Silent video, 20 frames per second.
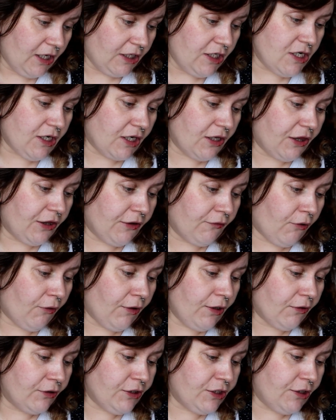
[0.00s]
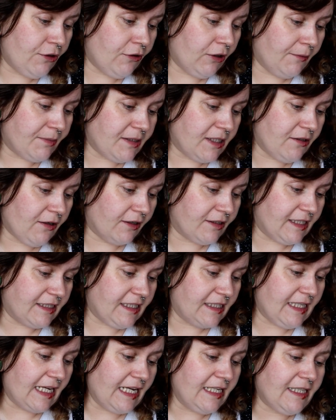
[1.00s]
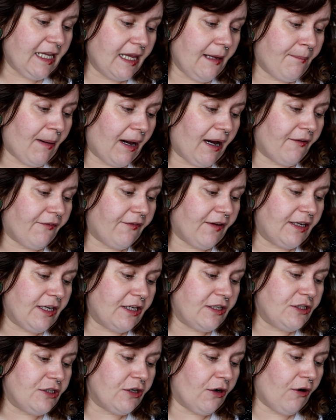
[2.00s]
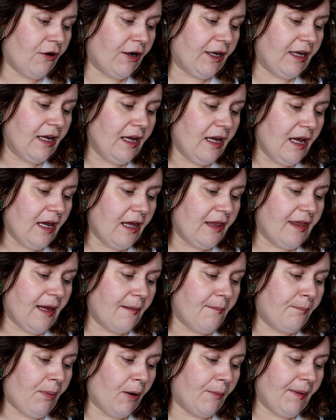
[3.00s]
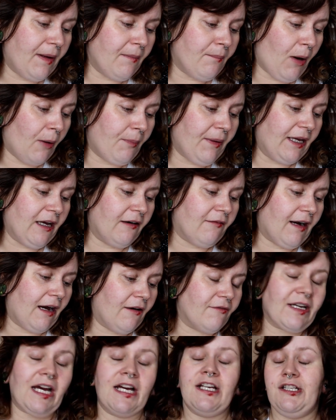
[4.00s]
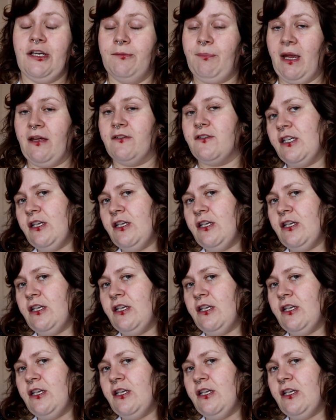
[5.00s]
You can throw your tulips and narcissus into the bath and enjoy them bobbing around as you bathe.